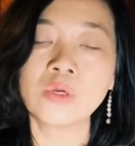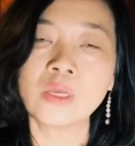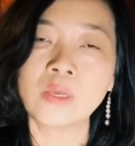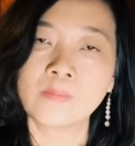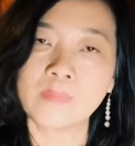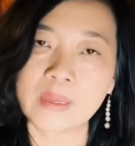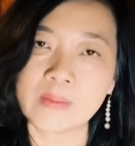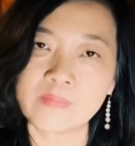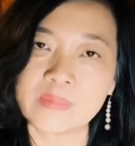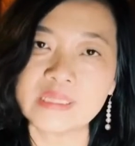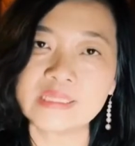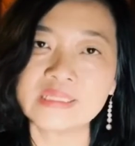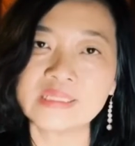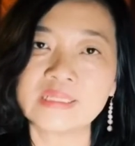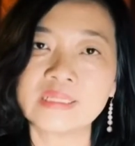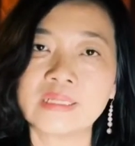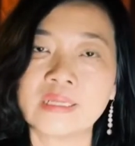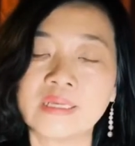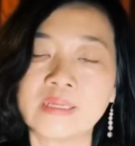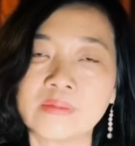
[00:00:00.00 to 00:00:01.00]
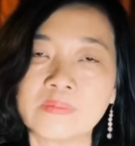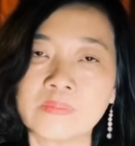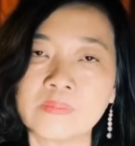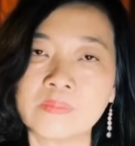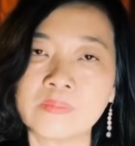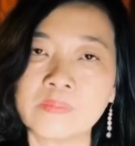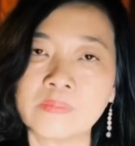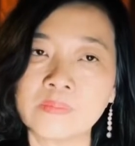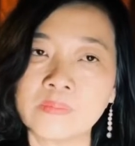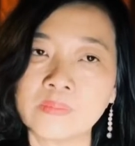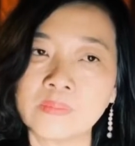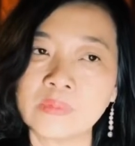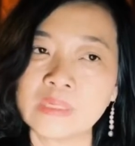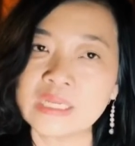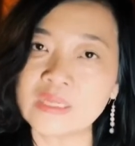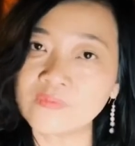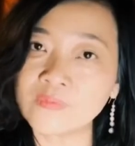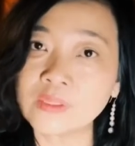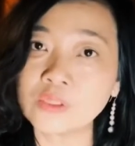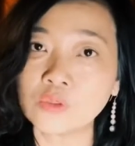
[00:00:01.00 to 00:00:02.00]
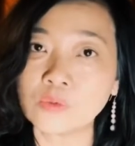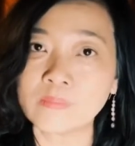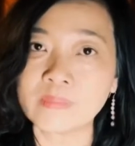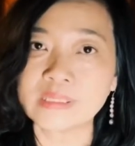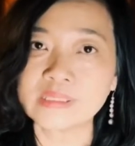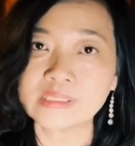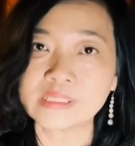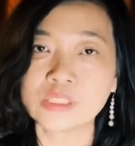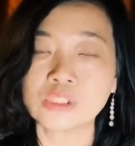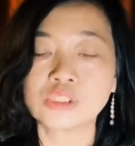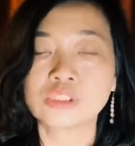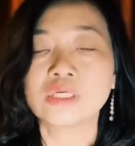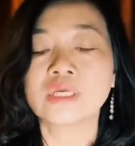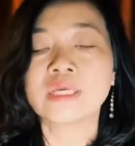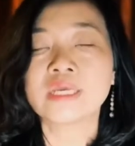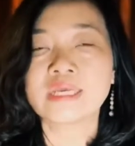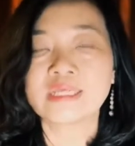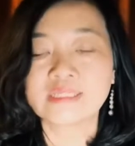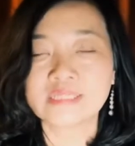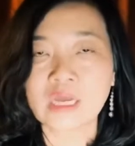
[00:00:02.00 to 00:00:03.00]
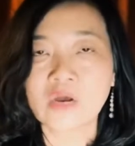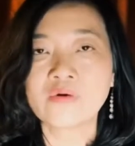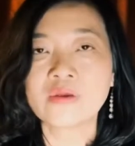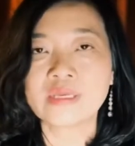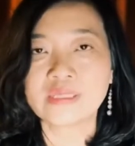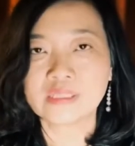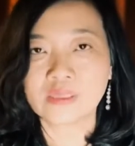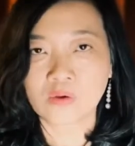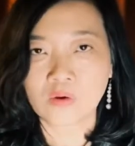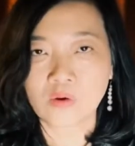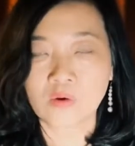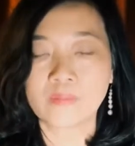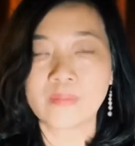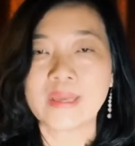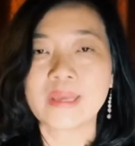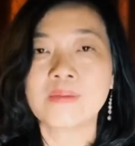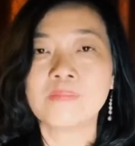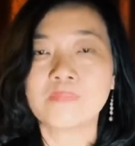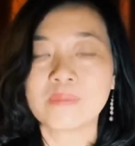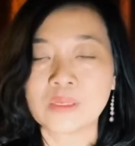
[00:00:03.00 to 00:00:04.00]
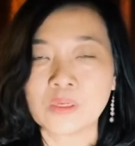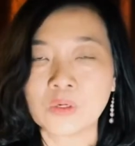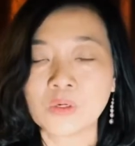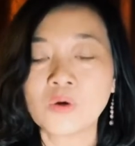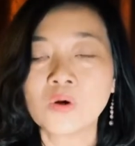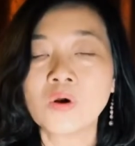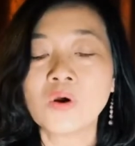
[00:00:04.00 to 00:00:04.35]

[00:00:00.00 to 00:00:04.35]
by leaving your message down in the comment below,